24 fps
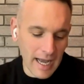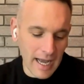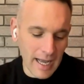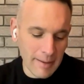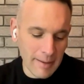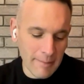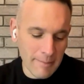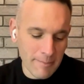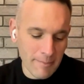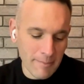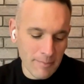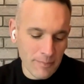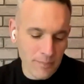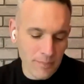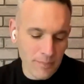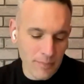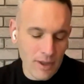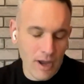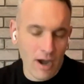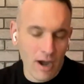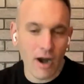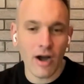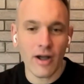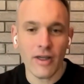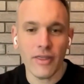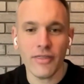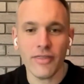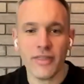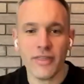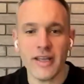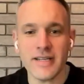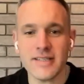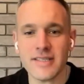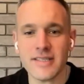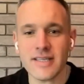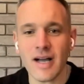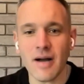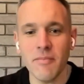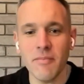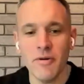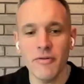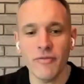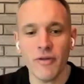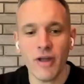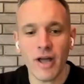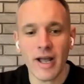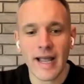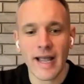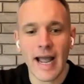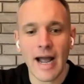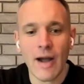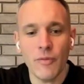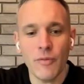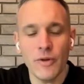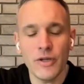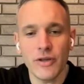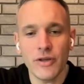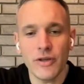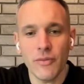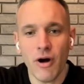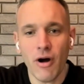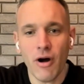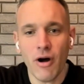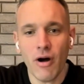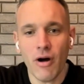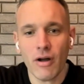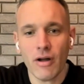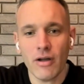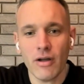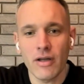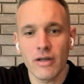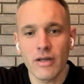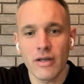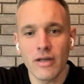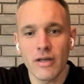I think some of like how we do our